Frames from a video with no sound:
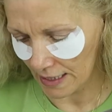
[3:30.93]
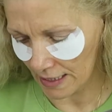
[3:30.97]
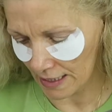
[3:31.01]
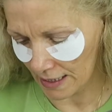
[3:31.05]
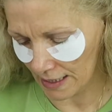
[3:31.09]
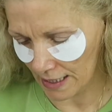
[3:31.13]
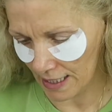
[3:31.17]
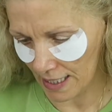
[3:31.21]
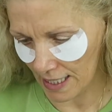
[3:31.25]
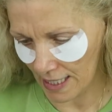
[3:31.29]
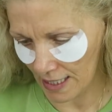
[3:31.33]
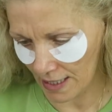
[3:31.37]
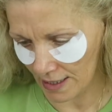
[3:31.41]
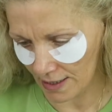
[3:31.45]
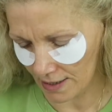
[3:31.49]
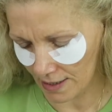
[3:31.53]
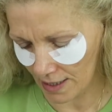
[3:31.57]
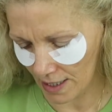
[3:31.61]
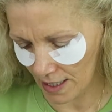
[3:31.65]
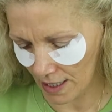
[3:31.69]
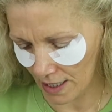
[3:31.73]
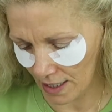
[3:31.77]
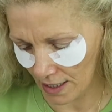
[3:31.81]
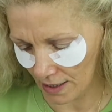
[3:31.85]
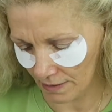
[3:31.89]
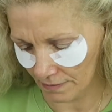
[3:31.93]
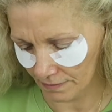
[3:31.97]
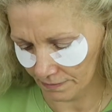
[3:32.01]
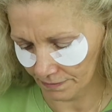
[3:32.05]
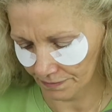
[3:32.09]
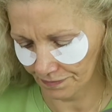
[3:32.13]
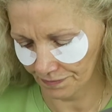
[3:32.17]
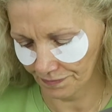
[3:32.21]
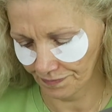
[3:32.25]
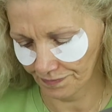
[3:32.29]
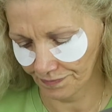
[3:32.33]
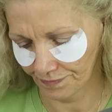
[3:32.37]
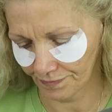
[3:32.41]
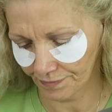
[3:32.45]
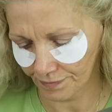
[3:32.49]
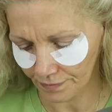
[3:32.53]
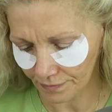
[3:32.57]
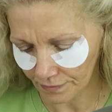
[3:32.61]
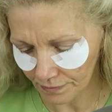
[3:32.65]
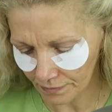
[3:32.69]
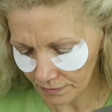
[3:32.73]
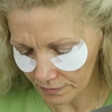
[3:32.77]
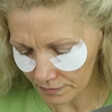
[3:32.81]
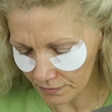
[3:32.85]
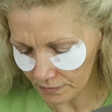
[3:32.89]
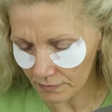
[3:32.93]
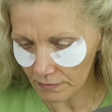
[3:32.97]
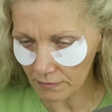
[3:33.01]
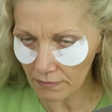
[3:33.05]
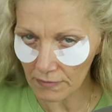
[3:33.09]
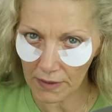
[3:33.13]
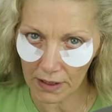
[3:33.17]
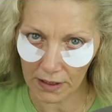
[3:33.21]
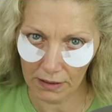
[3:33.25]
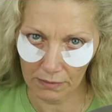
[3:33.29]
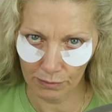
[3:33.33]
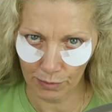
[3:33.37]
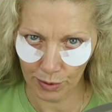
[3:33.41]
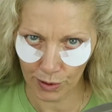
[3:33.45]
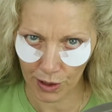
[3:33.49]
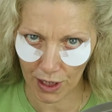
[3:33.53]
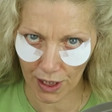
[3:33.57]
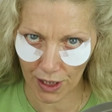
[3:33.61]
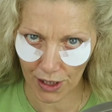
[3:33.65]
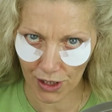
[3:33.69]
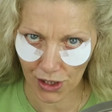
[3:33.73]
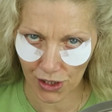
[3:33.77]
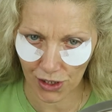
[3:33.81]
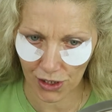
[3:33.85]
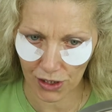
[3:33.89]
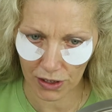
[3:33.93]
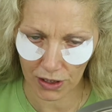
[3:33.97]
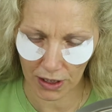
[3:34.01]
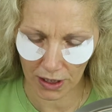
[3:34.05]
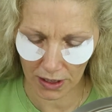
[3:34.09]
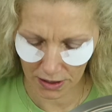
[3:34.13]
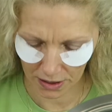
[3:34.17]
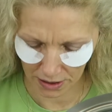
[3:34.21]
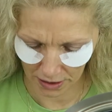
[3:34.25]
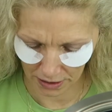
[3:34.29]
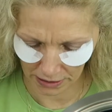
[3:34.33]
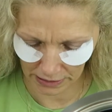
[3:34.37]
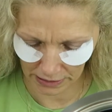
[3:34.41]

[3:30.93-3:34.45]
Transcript: It has a brush. It's a